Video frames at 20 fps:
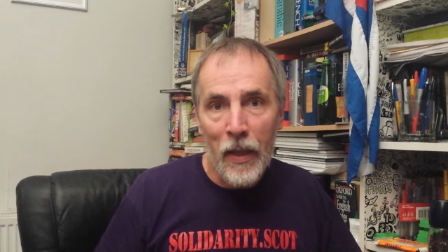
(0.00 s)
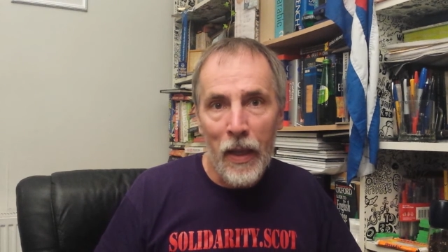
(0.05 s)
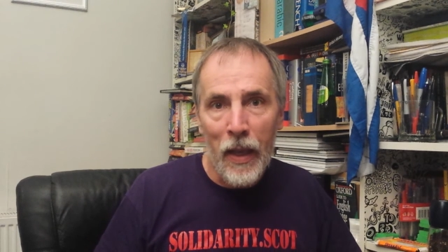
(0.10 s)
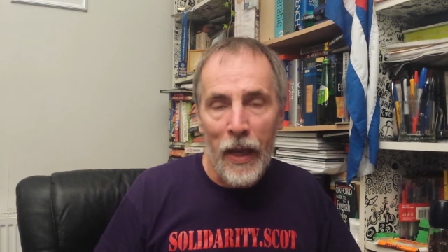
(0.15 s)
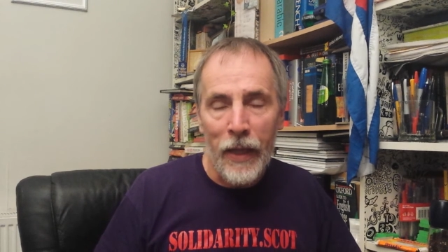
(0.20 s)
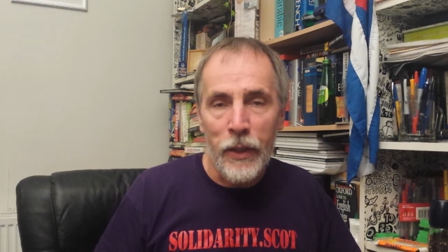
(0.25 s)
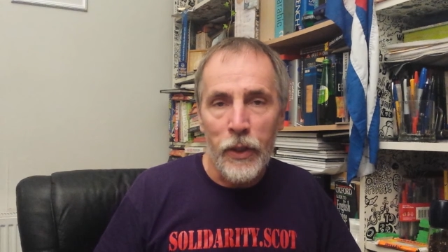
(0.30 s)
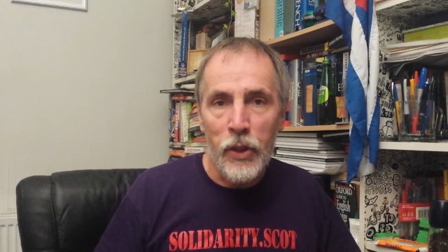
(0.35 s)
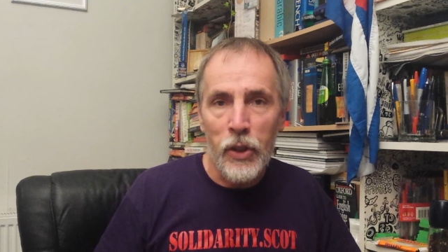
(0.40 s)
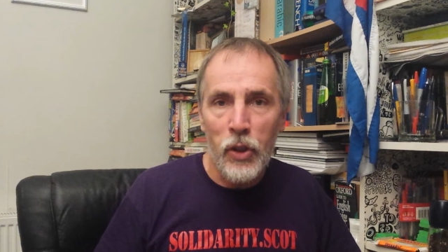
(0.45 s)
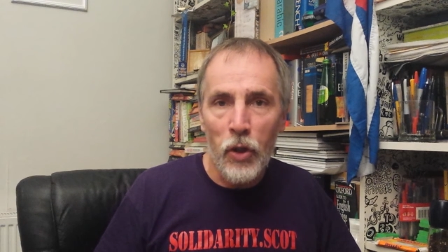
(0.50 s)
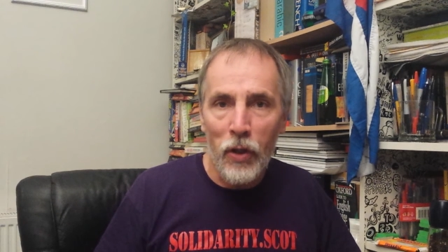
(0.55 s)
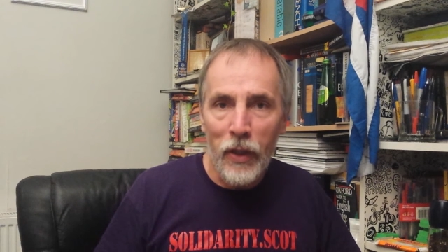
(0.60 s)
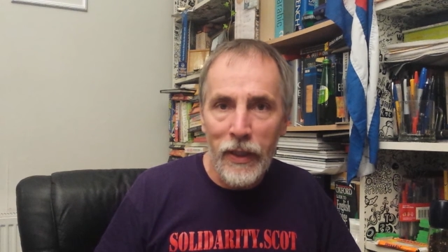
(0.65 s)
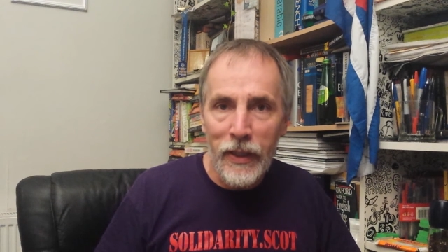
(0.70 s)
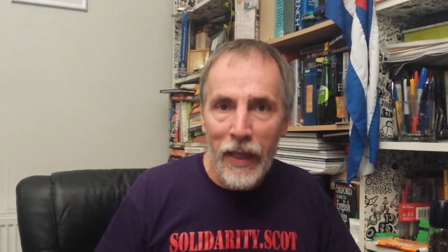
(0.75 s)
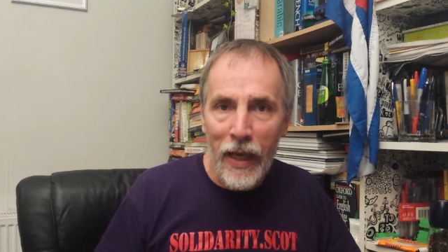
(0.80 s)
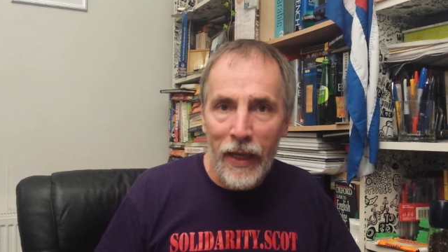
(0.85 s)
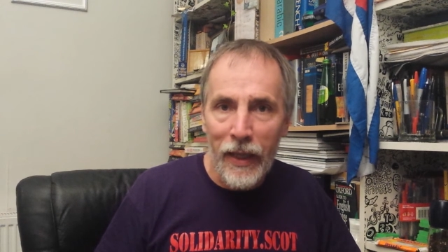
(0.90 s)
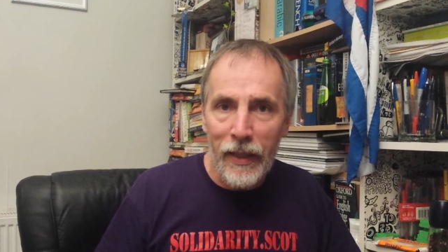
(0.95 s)
and
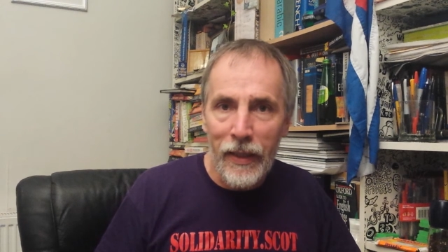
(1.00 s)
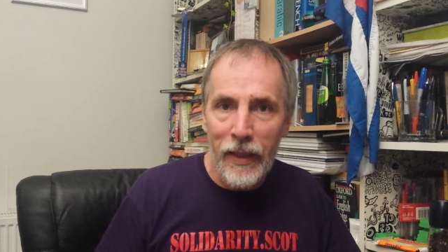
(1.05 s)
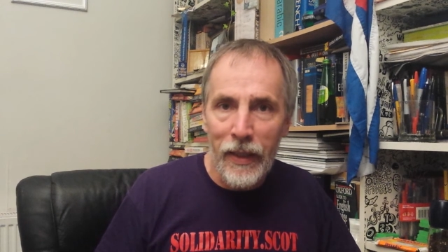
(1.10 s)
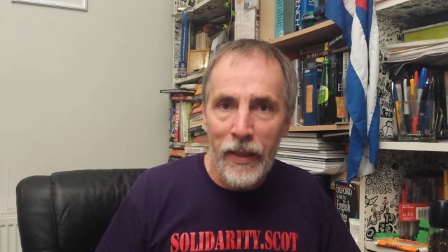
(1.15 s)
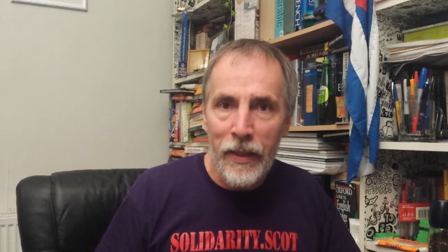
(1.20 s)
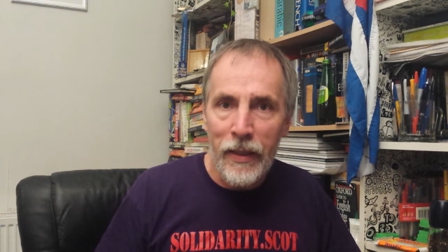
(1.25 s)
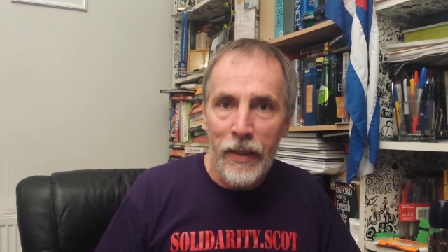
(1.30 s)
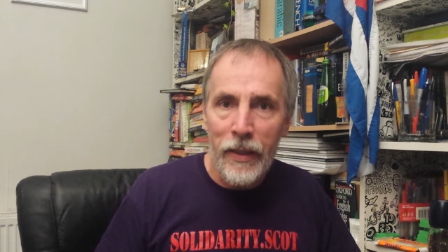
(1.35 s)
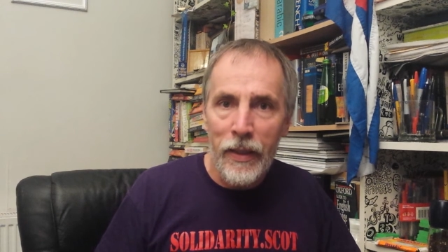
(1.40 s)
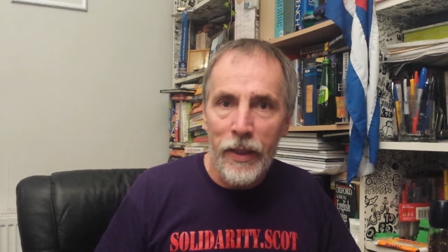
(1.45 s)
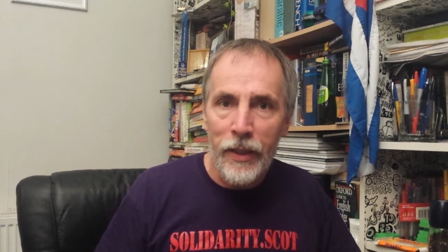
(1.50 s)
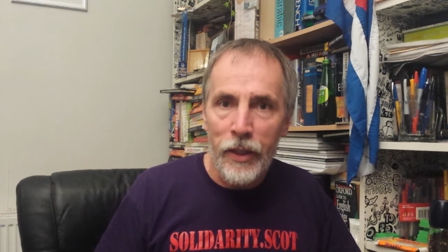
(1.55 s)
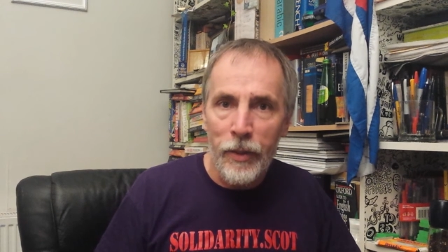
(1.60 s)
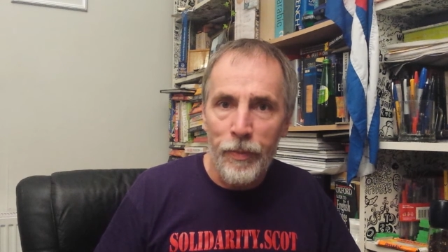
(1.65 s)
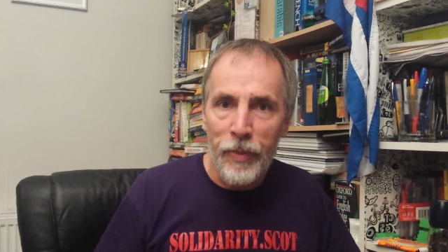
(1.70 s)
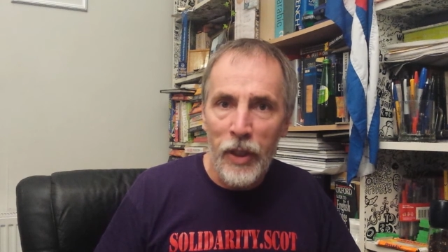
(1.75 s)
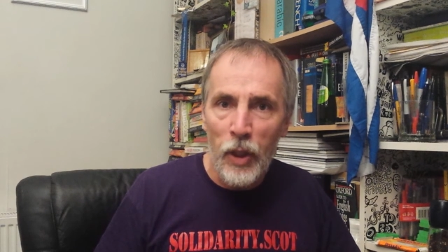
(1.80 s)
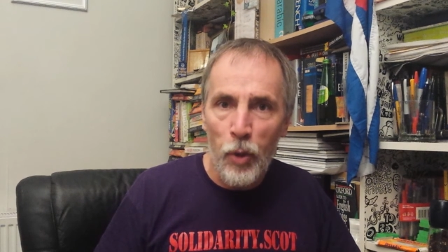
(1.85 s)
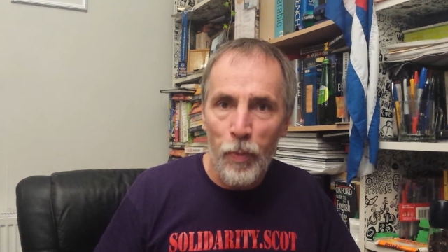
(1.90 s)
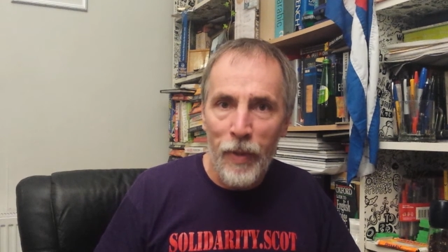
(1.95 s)
Solidarity in your
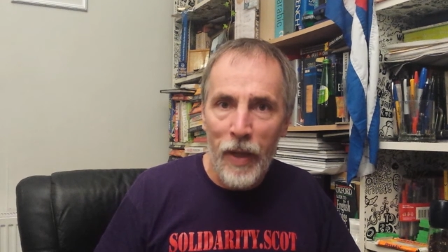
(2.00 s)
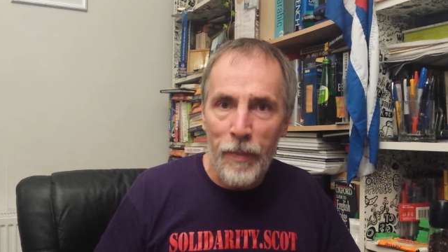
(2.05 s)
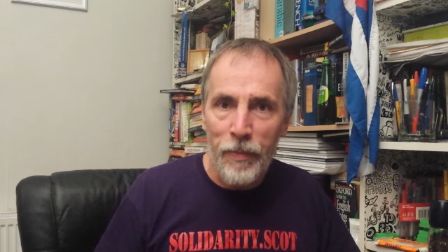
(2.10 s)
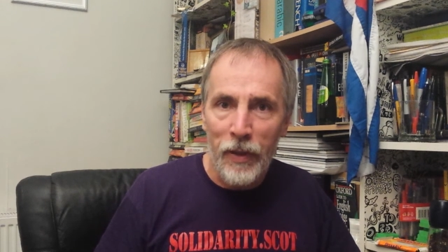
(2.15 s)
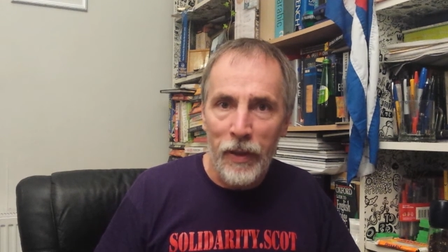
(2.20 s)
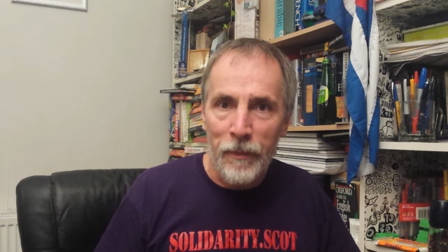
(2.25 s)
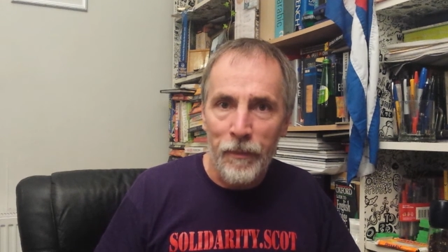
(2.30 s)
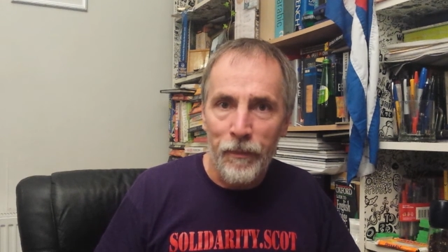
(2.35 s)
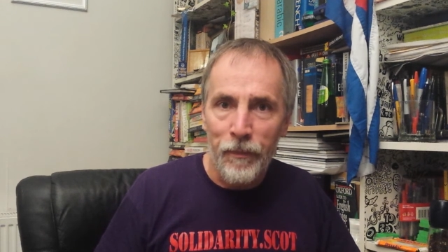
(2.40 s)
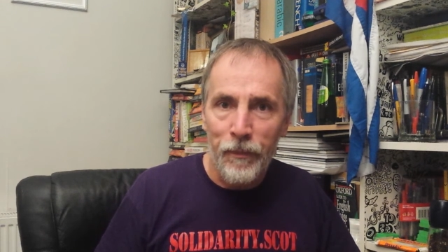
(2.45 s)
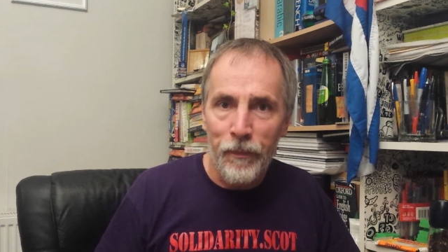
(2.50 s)
peach paper.